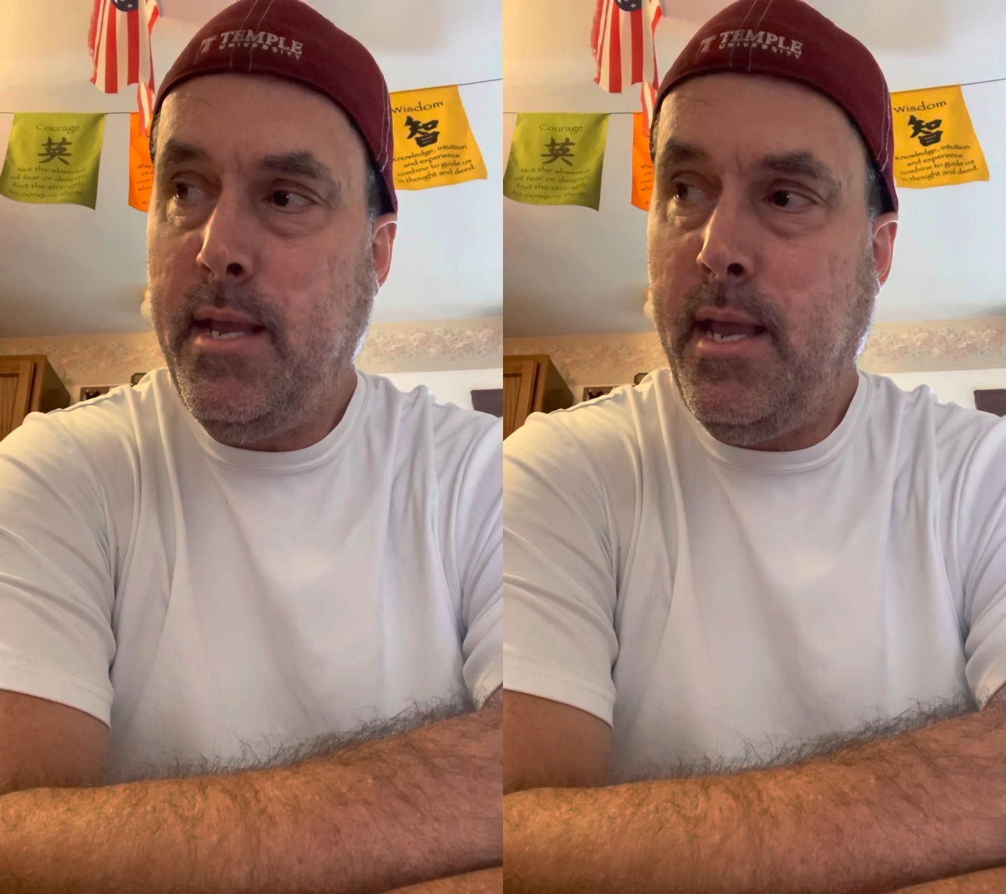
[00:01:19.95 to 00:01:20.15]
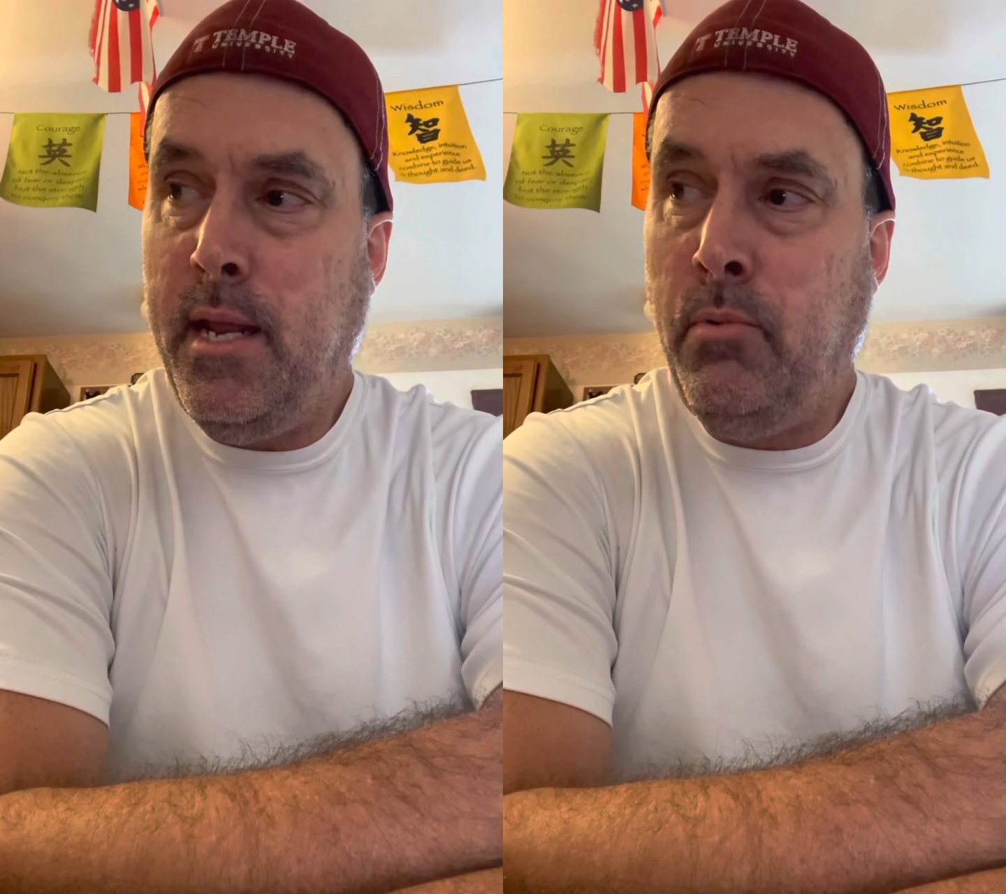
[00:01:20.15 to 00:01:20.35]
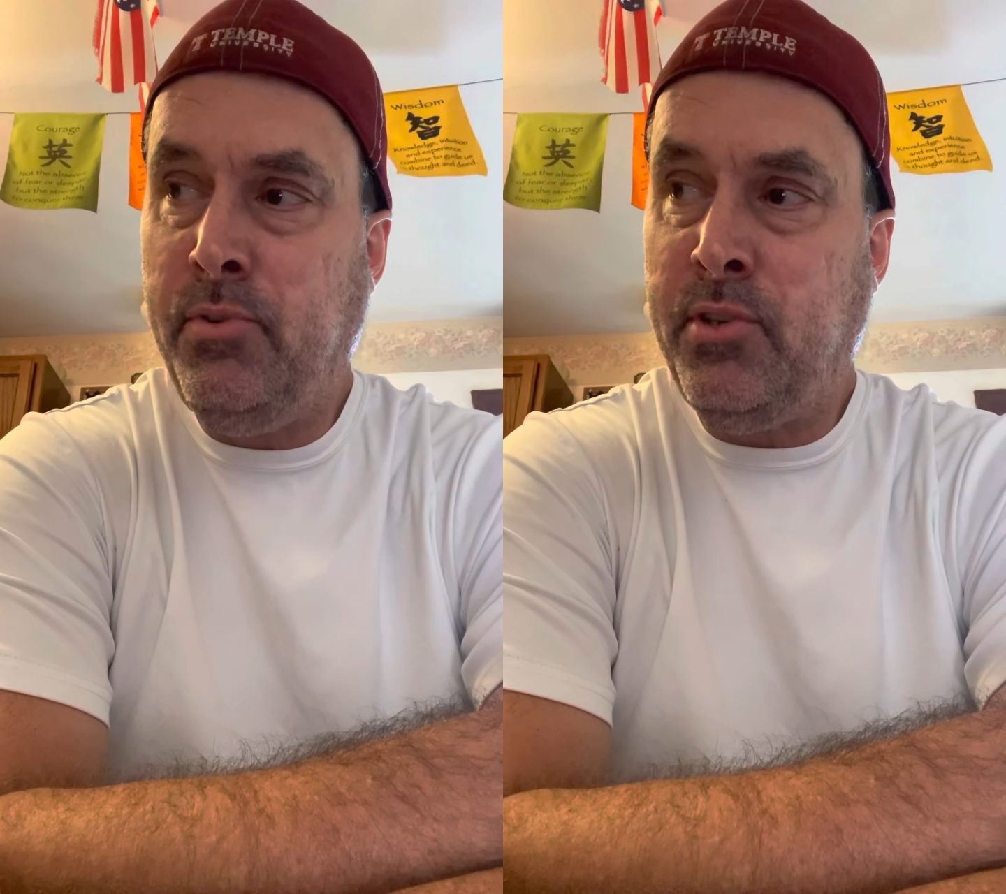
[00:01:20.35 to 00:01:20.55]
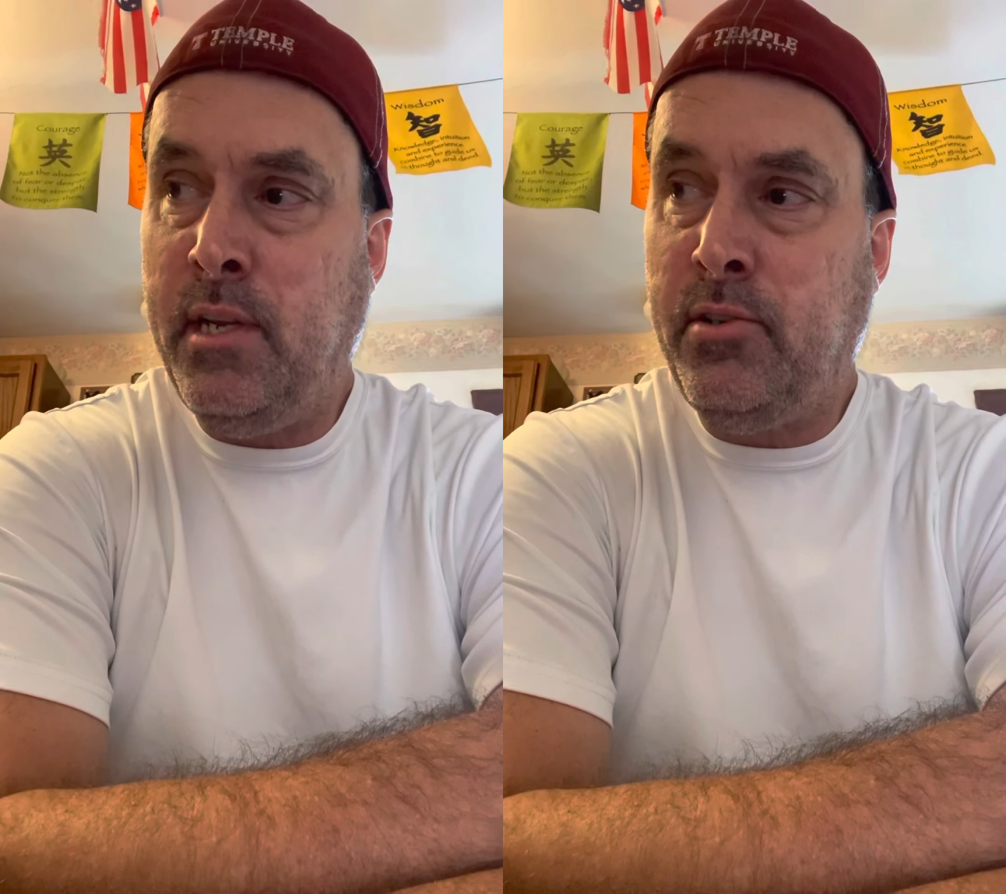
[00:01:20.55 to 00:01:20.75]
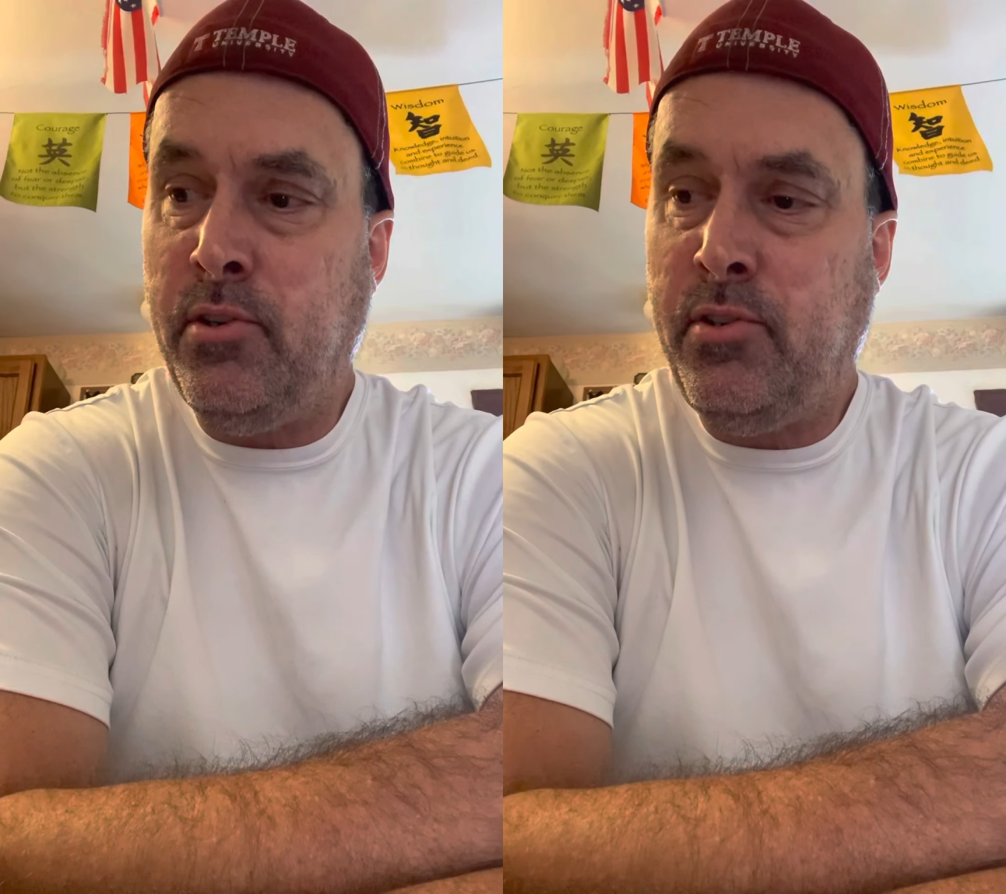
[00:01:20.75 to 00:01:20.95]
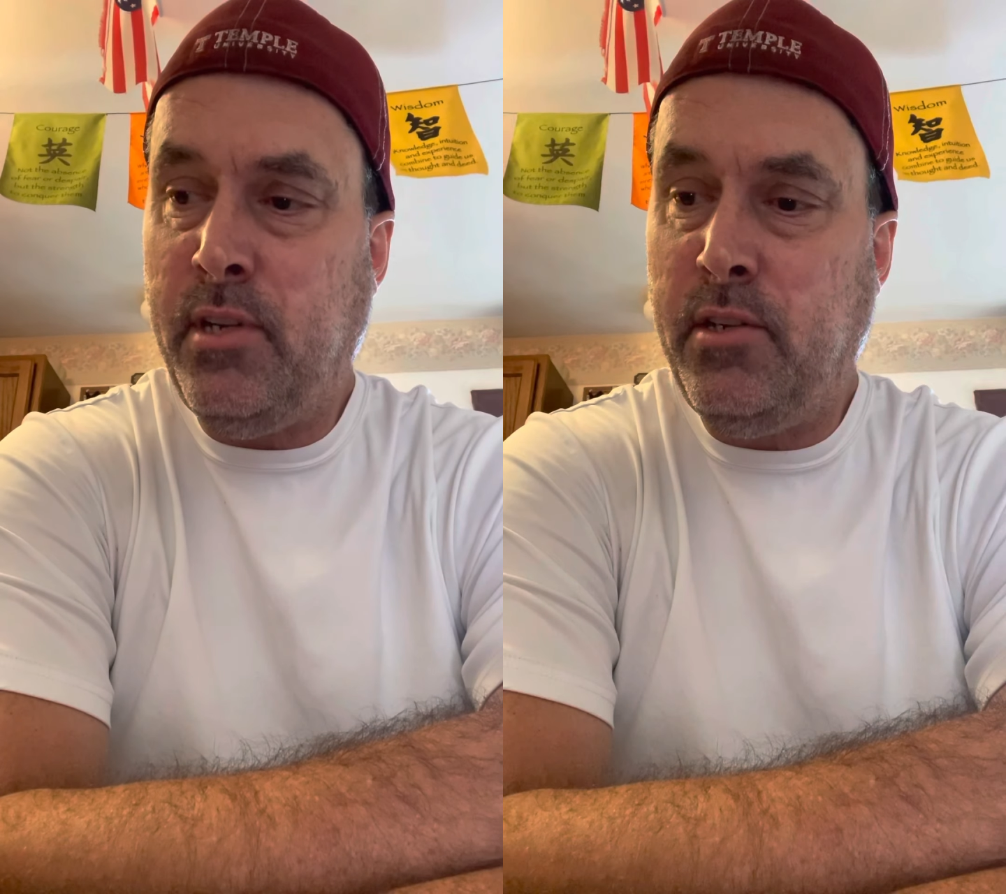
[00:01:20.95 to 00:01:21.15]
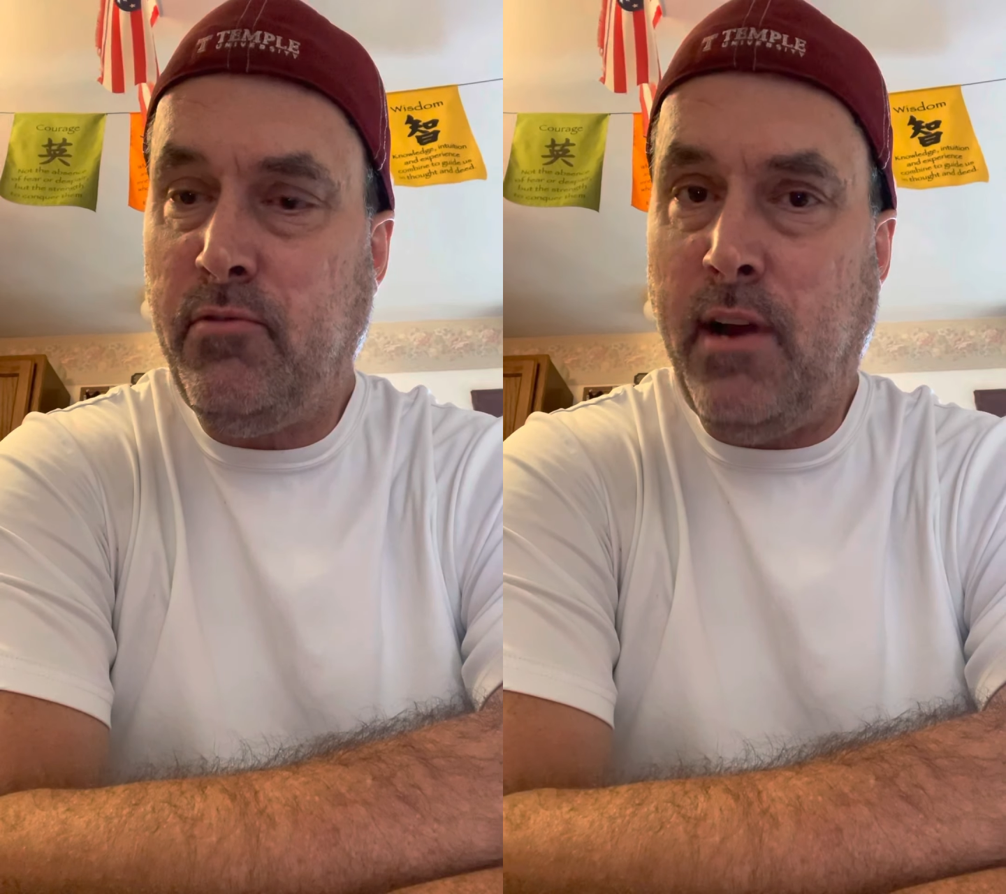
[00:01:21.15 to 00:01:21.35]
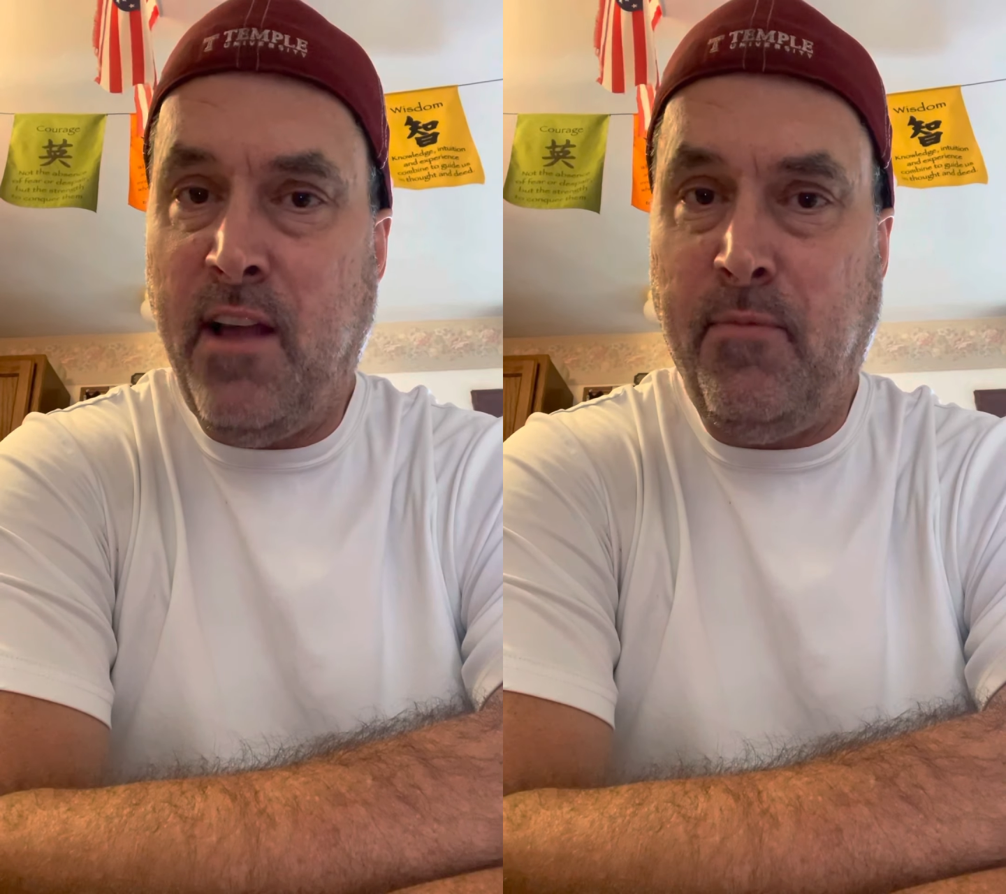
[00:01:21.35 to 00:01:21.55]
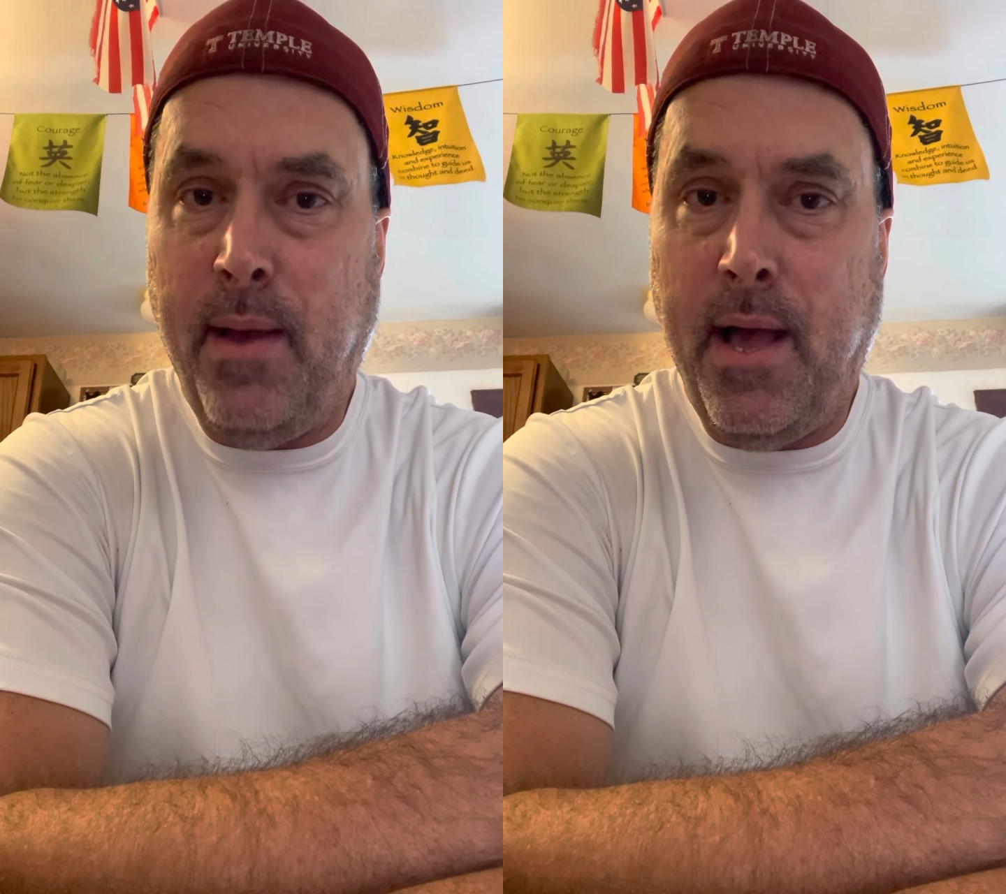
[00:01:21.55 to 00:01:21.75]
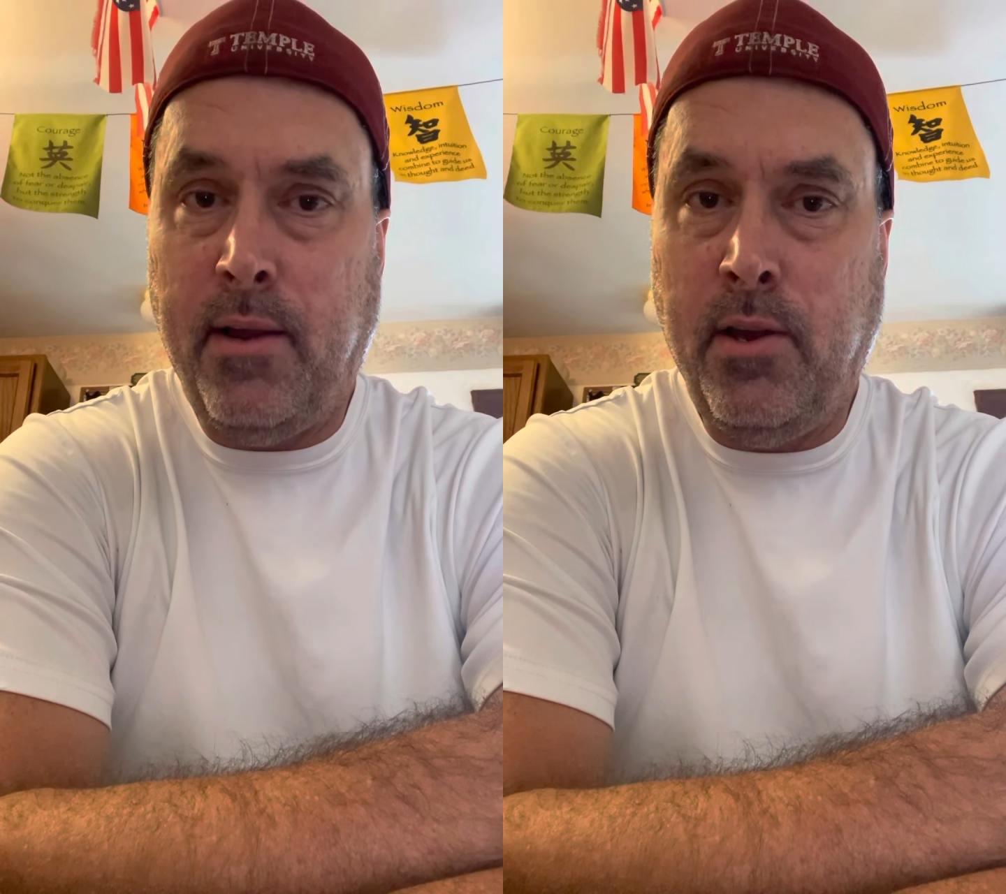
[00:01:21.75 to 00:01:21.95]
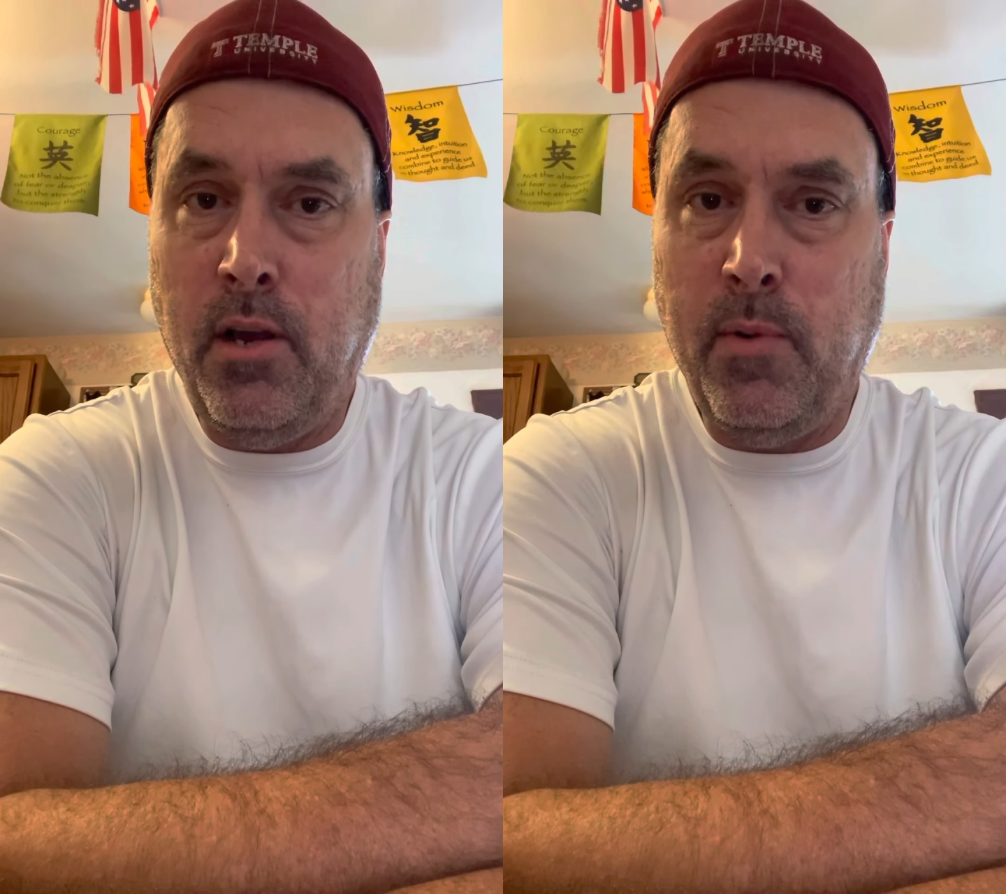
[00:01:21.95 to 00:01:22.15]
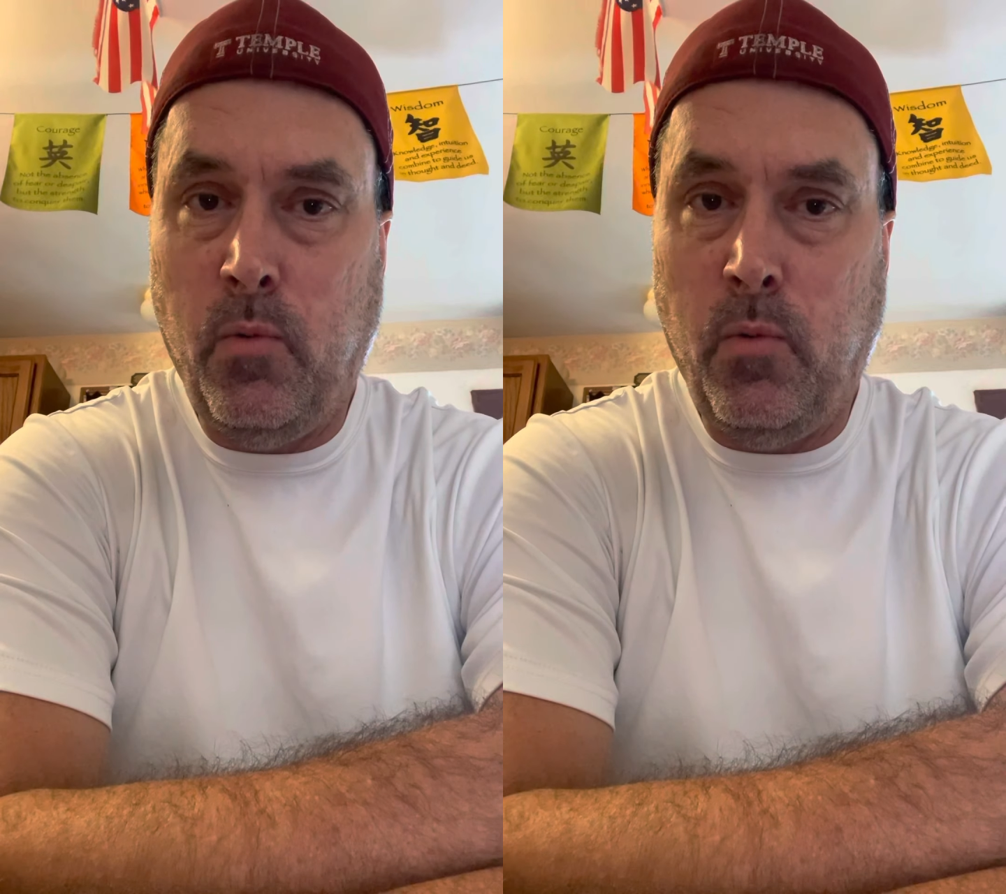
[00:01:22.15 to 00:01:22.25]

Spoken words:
it was an interesting drive back home.